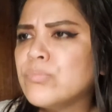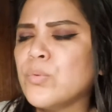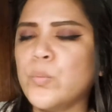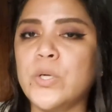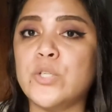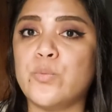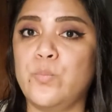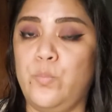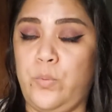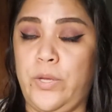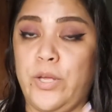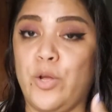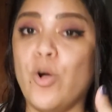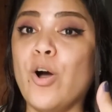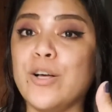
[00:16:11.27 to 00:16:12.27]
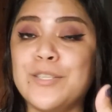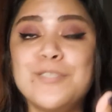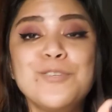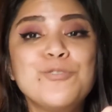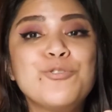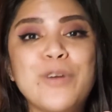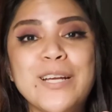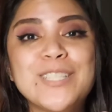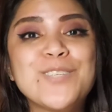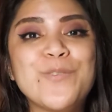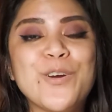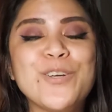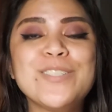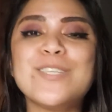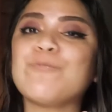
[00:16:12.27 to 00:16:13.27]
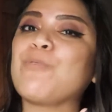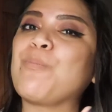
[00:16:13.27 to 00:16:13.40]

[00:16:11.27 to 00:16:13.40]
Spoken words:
which can cause you transference and